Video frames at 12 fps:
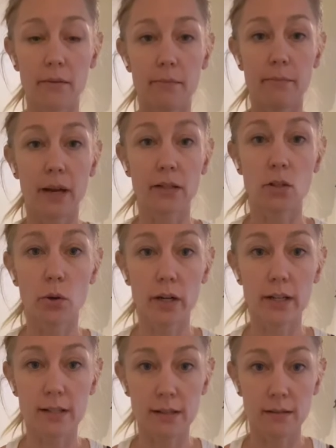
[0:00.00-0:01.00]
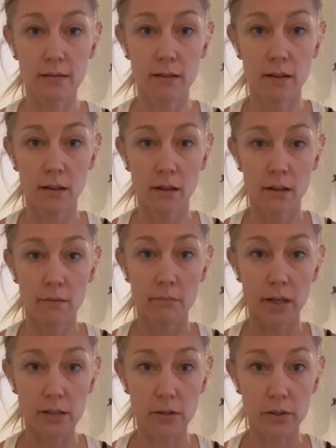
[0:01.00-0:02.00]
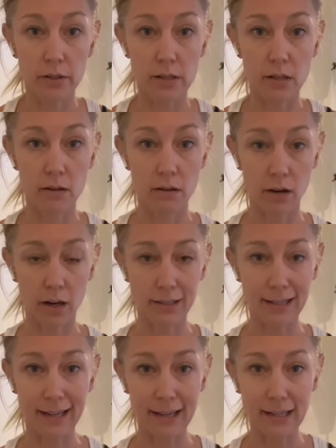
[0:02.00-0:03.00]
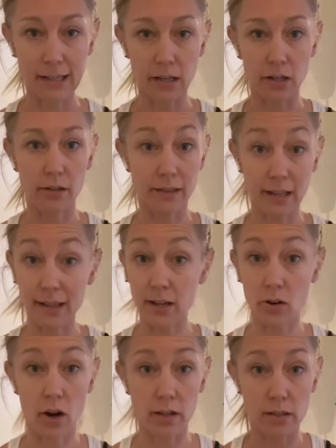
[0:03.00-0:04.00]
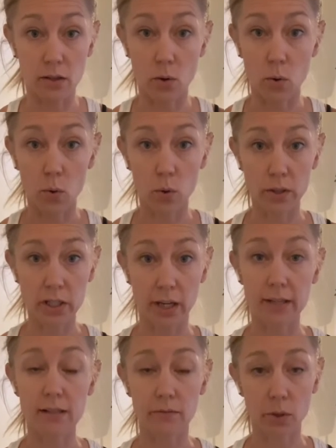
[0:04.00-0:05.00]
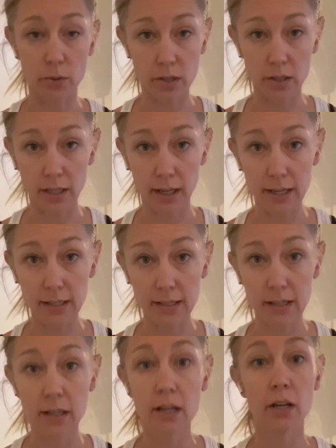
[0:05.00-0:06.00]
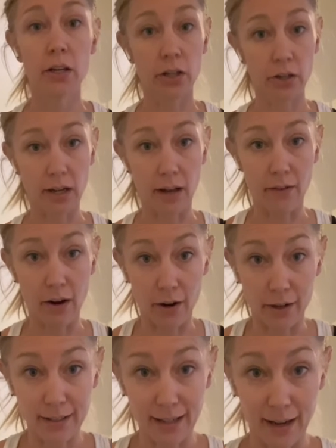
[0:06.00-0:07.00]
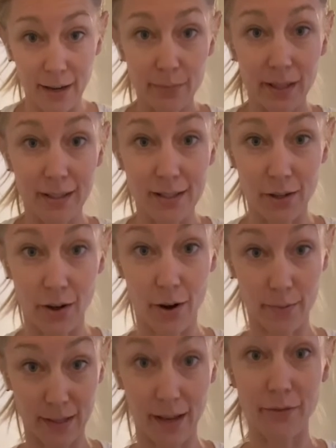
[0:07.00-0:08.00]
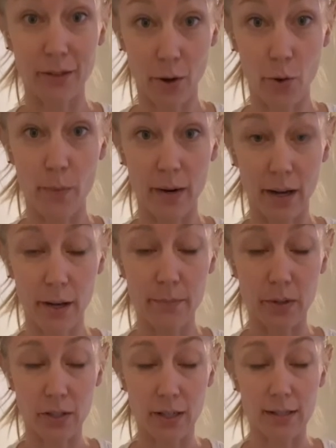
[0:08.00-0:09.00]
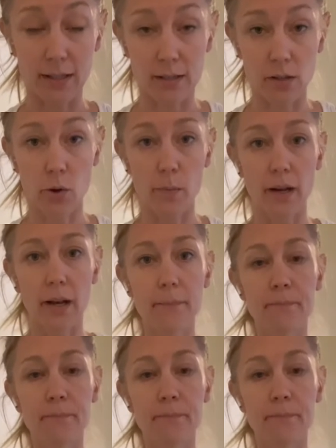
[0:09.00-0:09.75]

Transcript: pectoris muscles are tight here, they like cross the whole chest. If those are tight, you're gonna have a hard time because your arms have to open up, your chest has to open up.